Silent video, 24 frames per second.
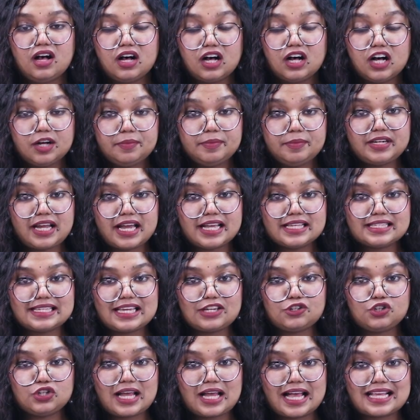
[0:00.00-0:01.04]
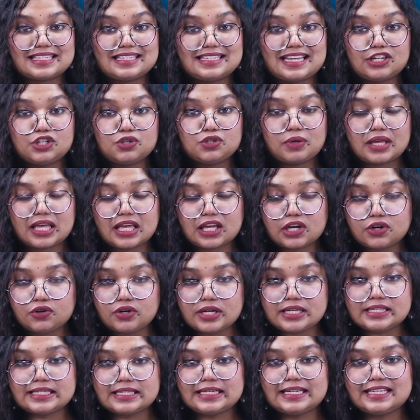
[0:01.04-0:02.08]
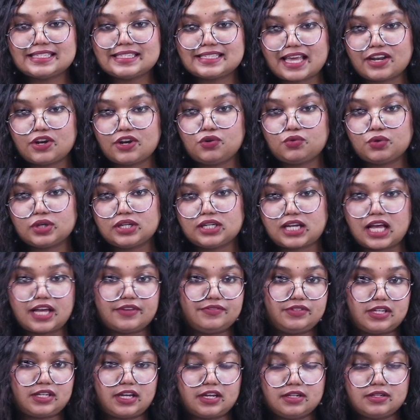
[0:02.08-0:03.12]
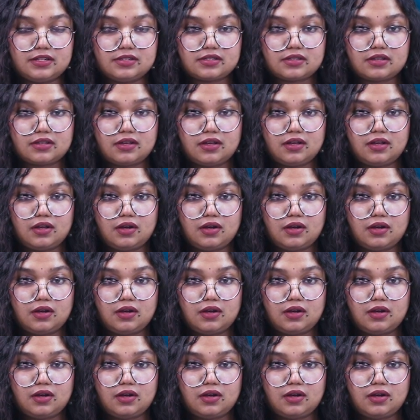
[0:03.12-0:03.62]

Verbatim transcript: urbanization has led to increasingly sedentary lifestyles.